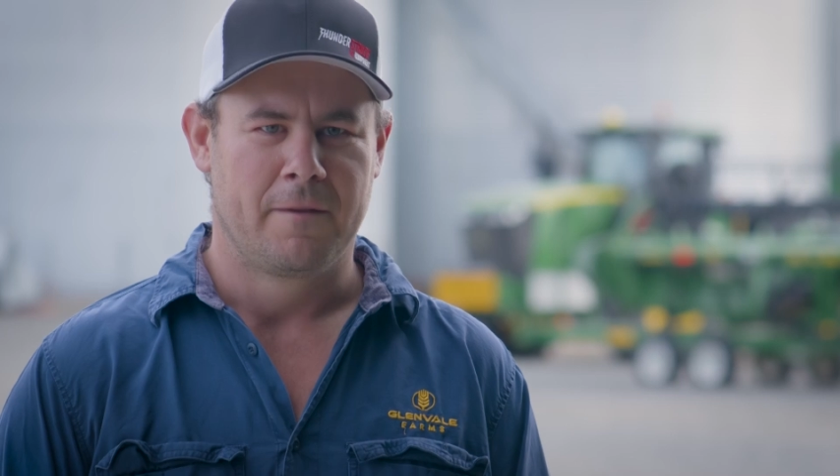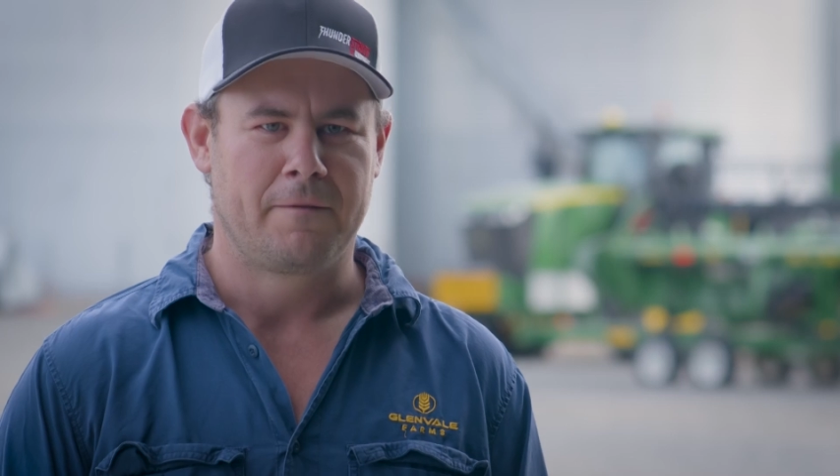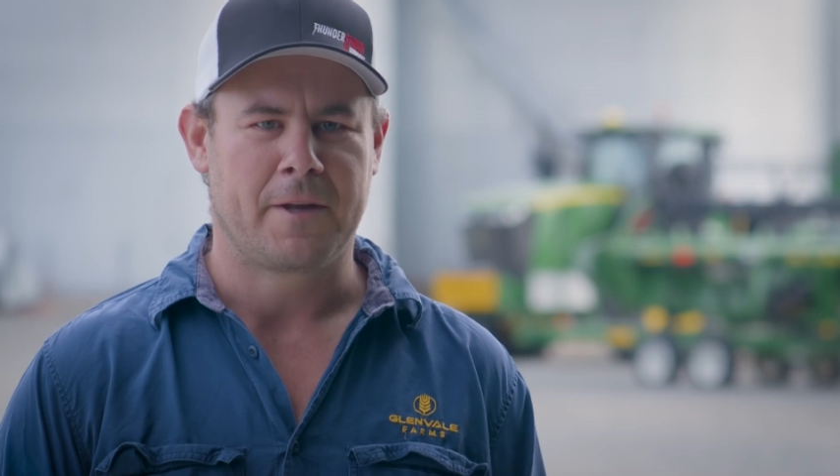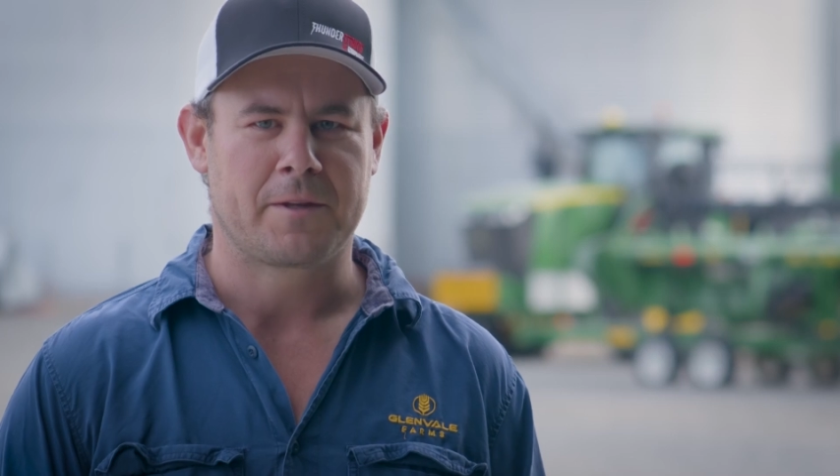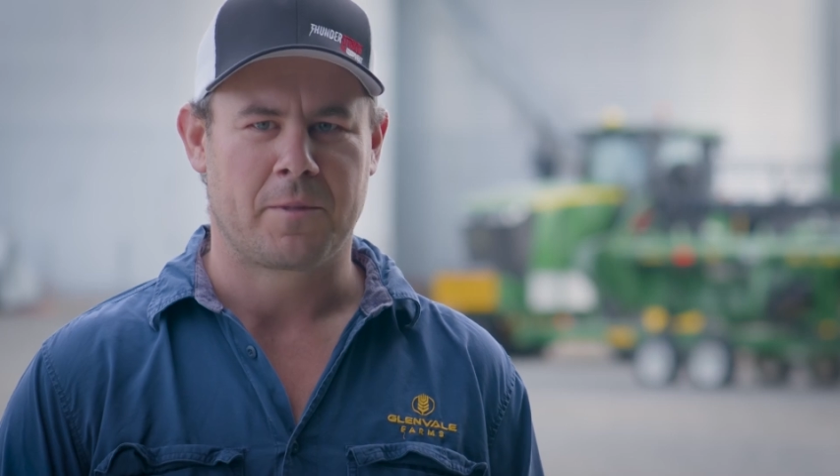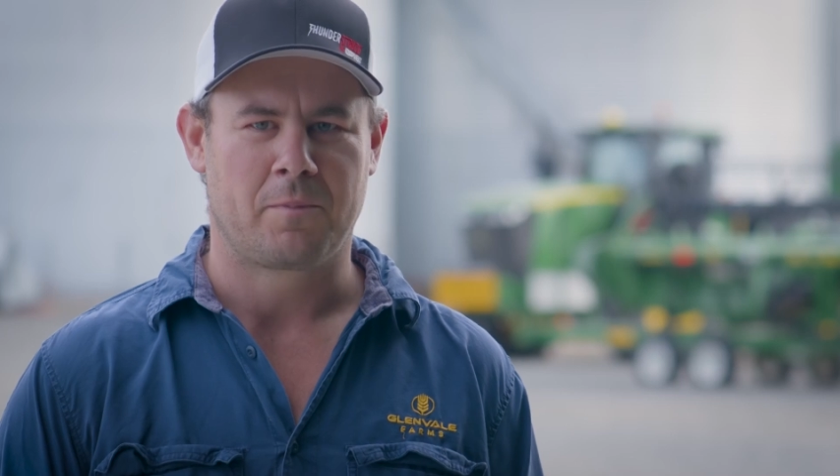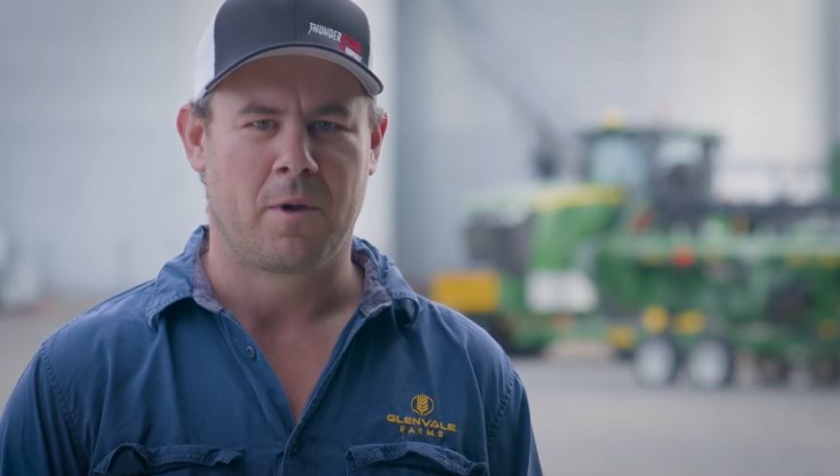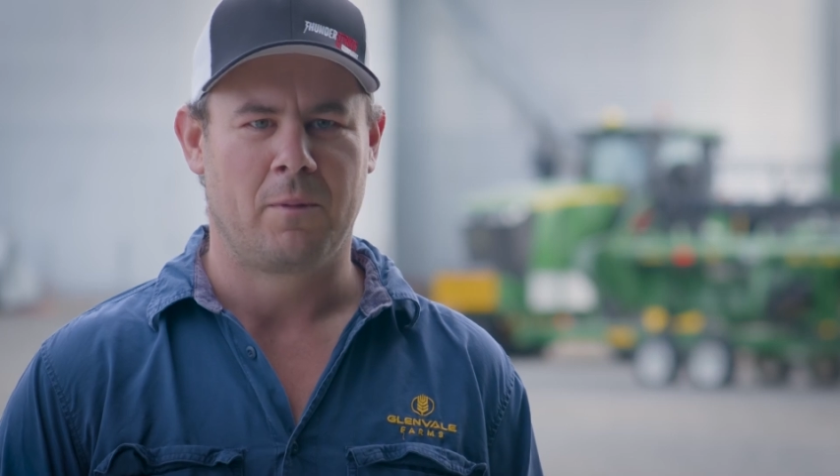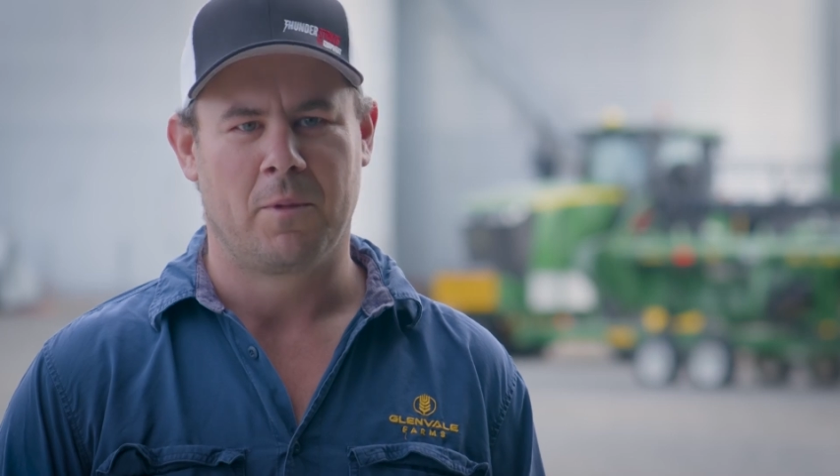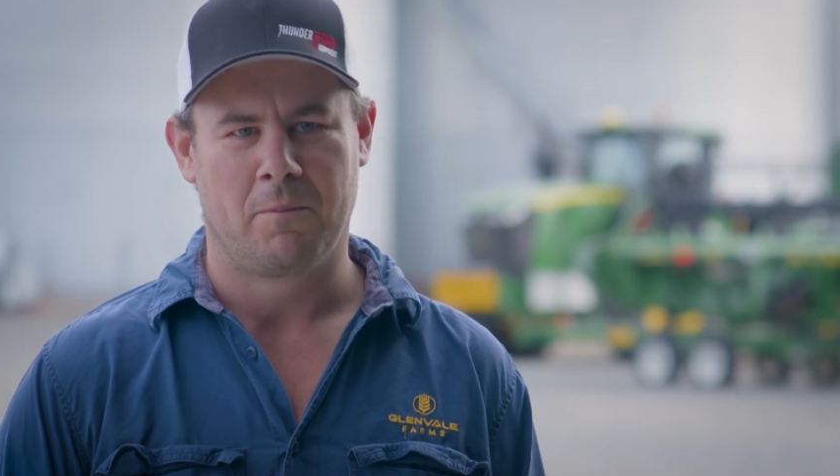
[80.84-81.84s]
fix the
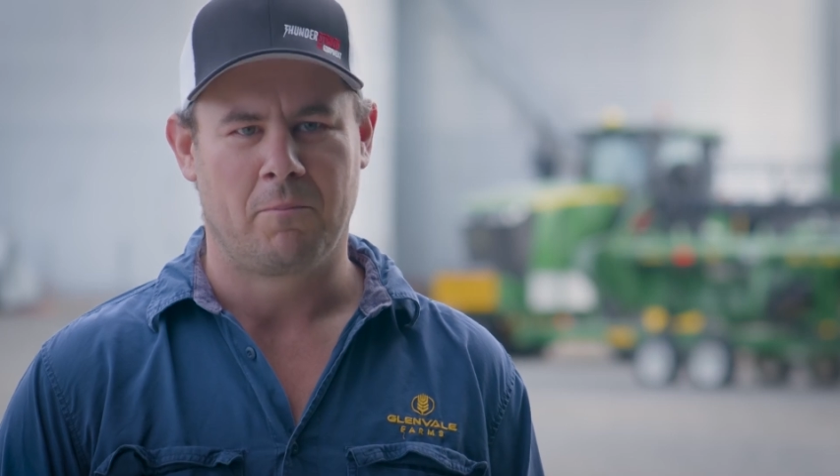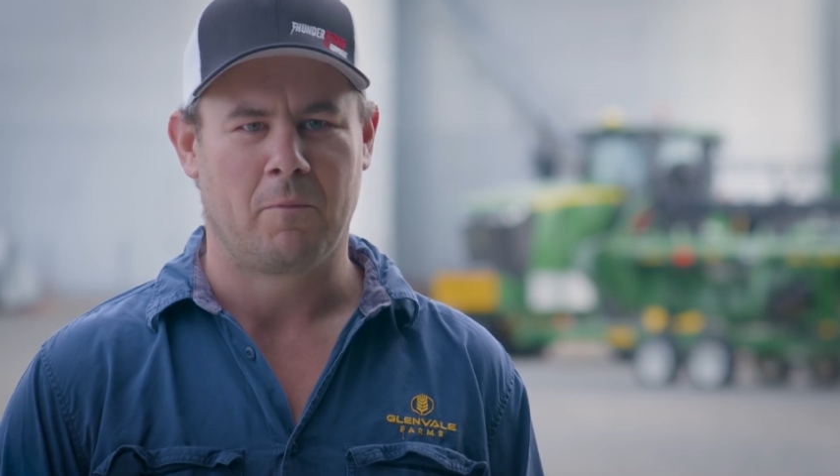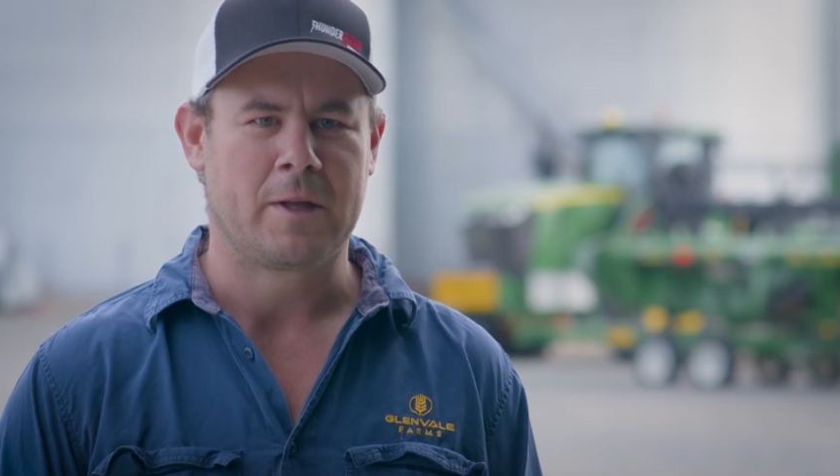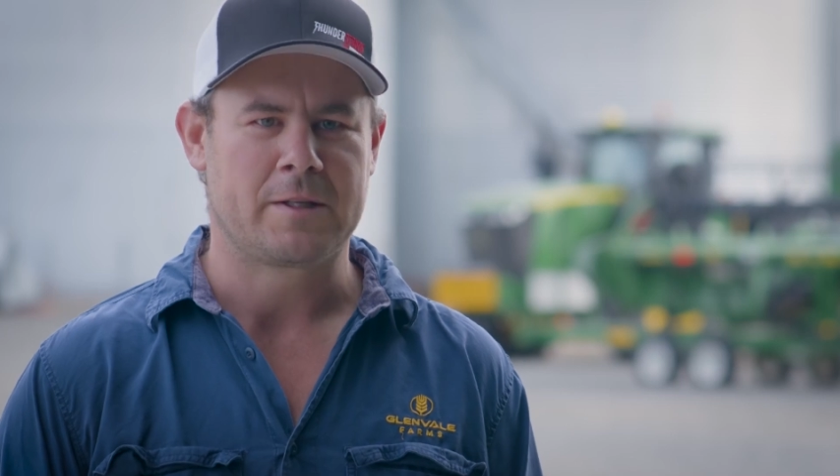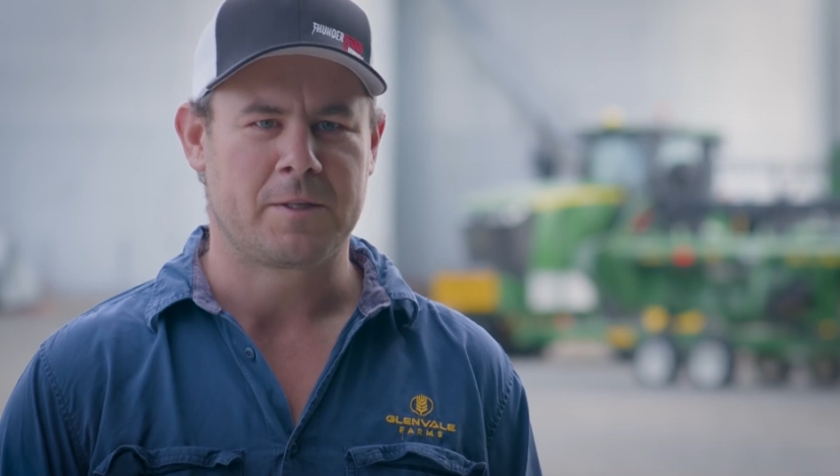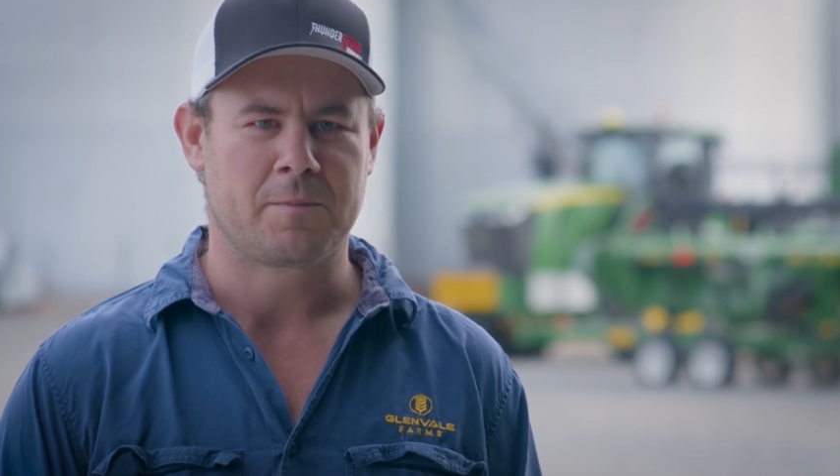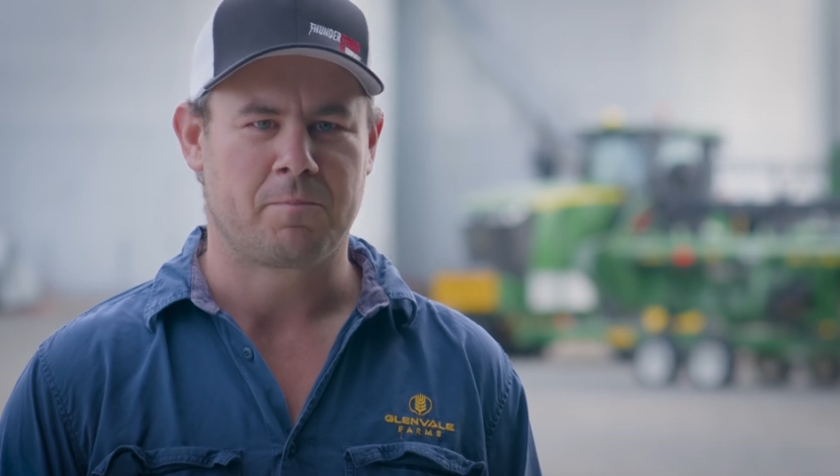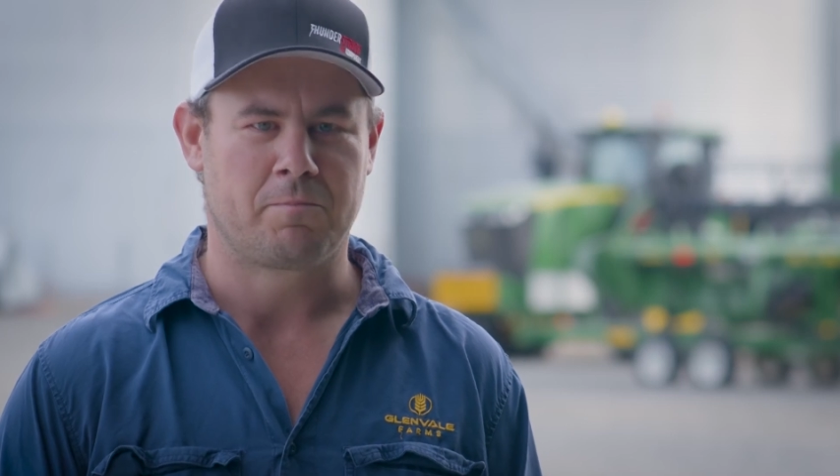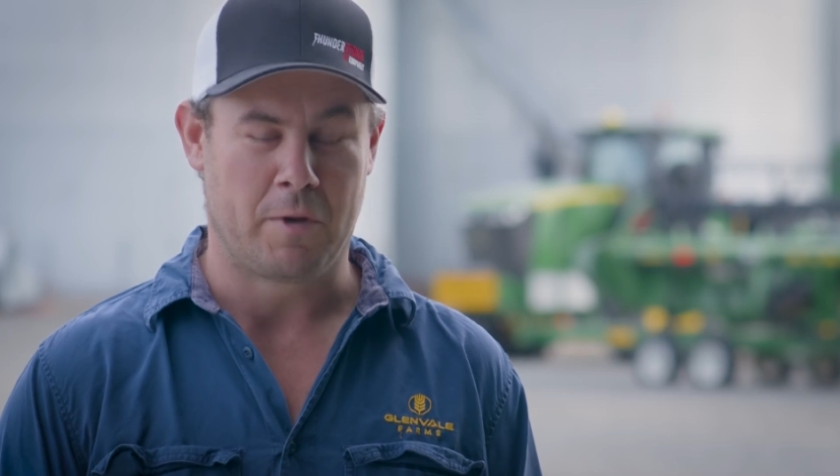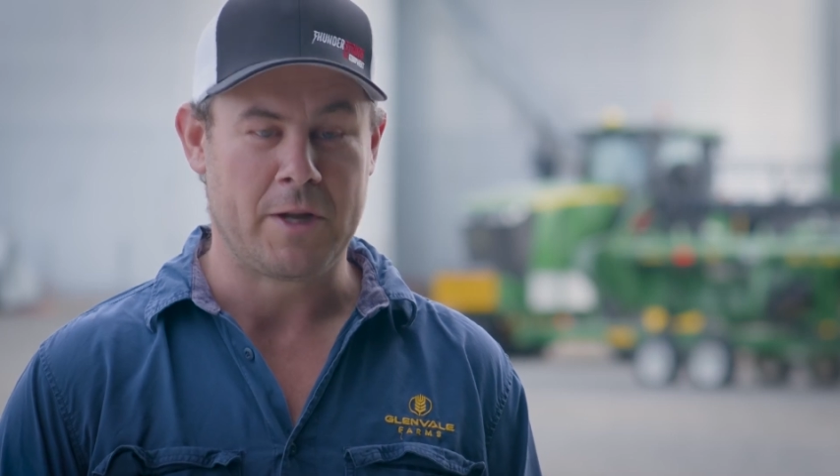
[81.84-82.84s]
problem once it's
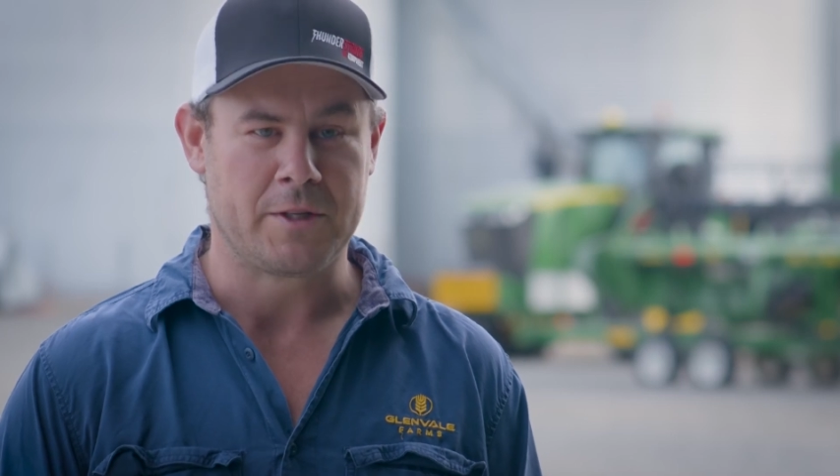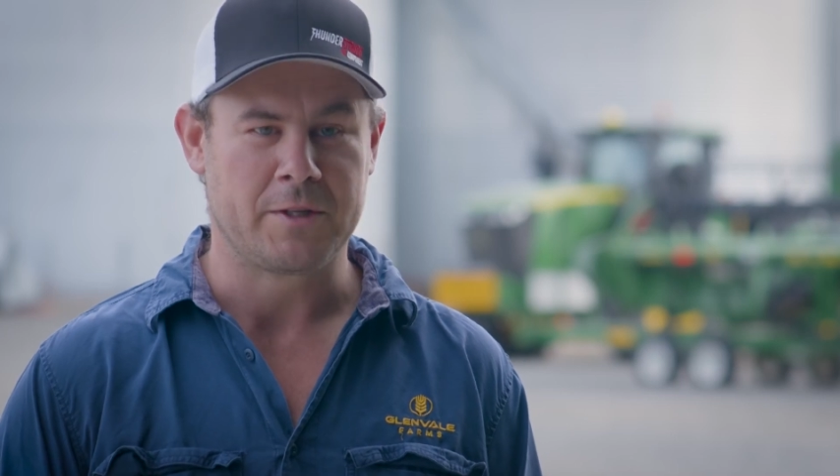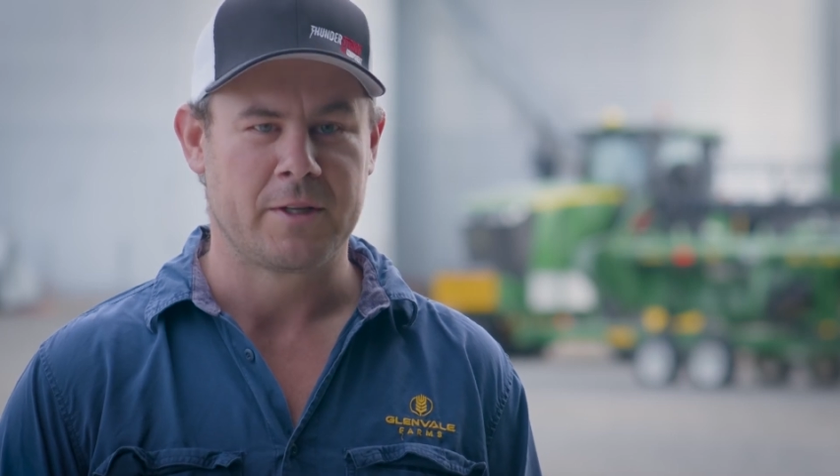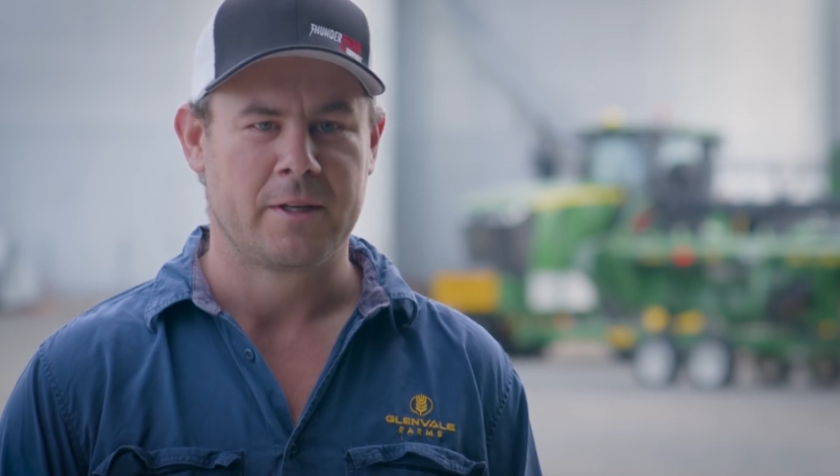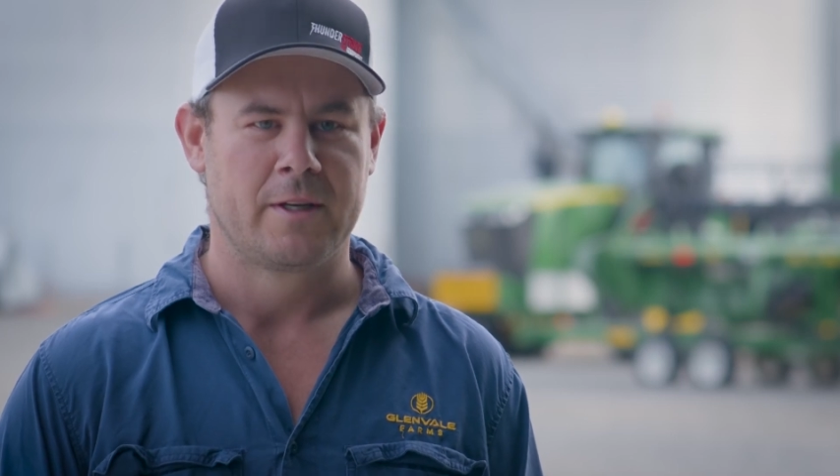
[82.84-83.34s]
present,